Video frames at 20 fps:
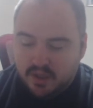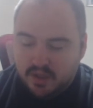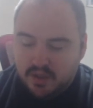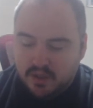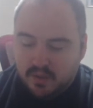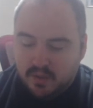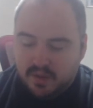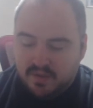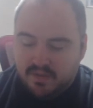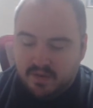
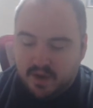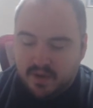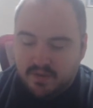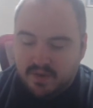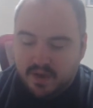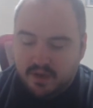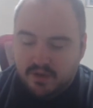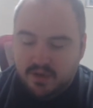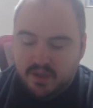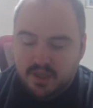
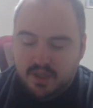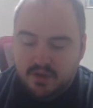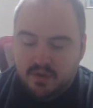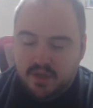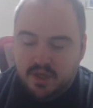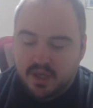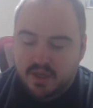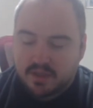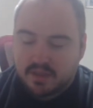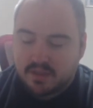2,500
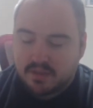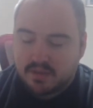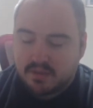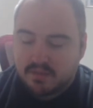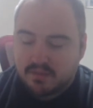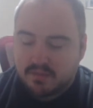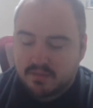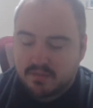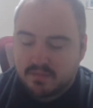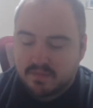units.
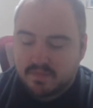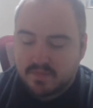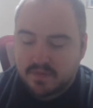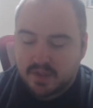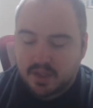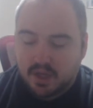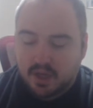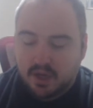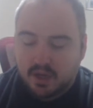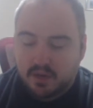
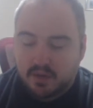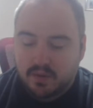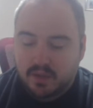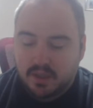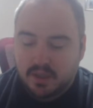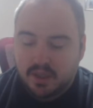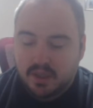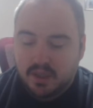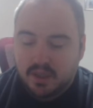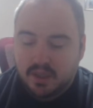So,
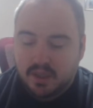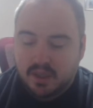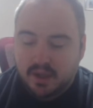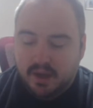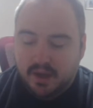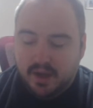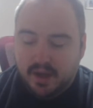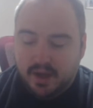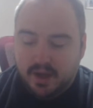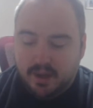
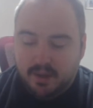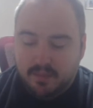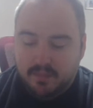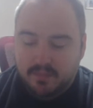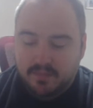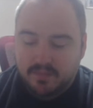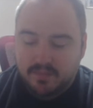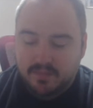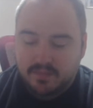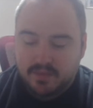
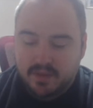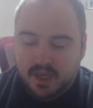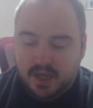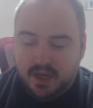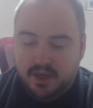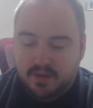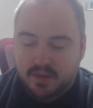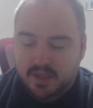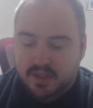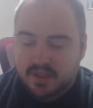
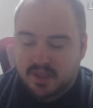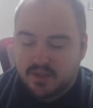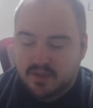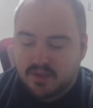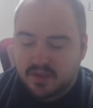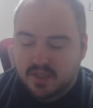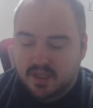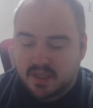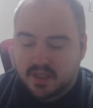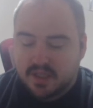yeah, that's
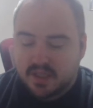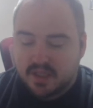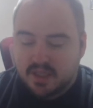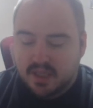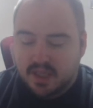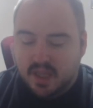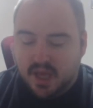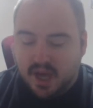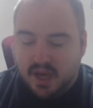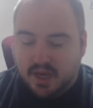interesting to see
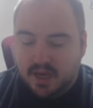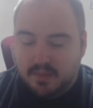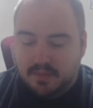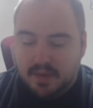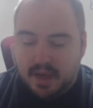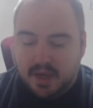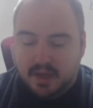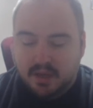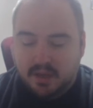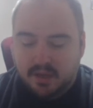that come
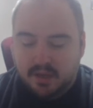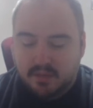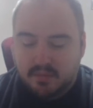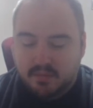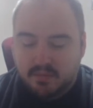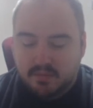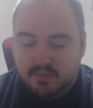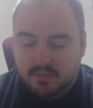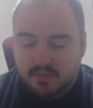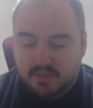back on
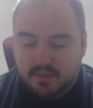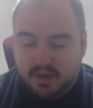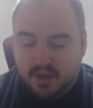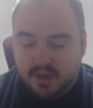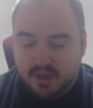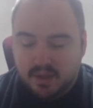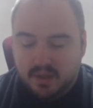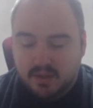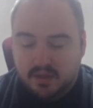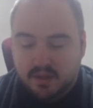
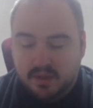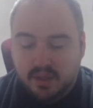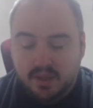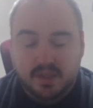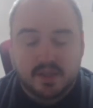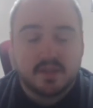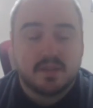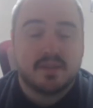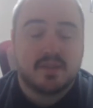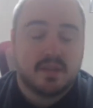the
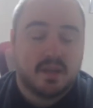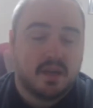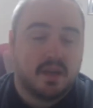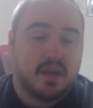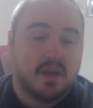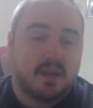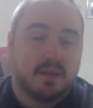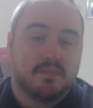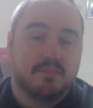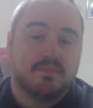list
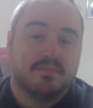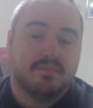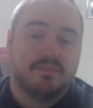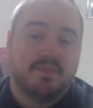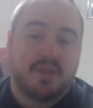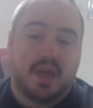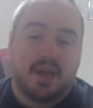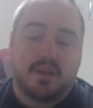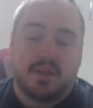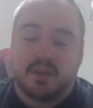
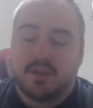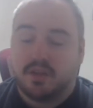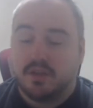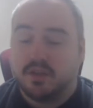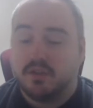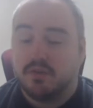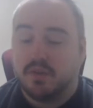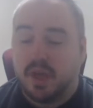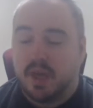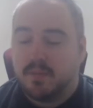now that the
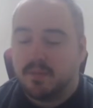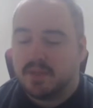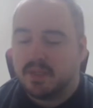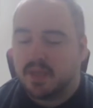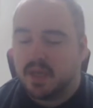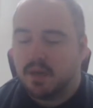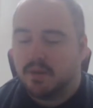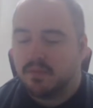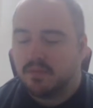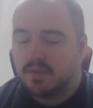new game is
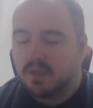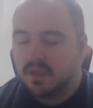out.